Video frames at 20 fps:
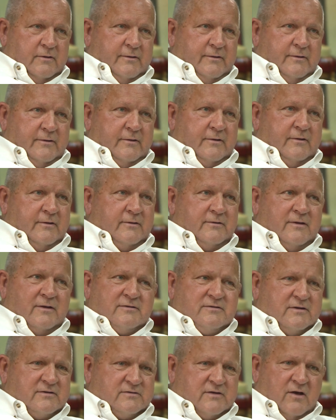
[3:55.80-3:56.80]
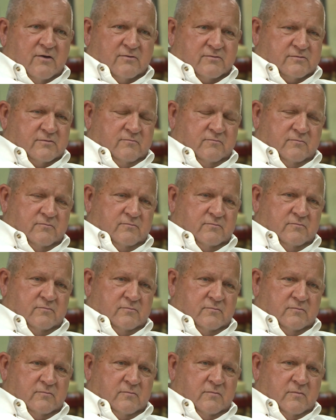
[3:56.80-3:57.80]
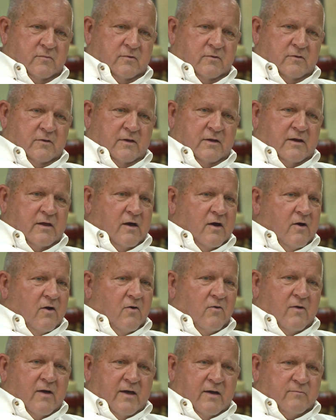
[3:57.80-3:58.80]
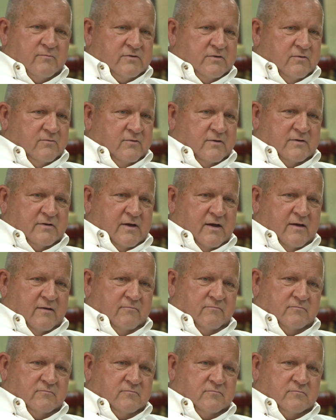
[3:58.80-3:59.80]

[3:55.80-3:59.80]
And that's just awesome. And it all happens at one time.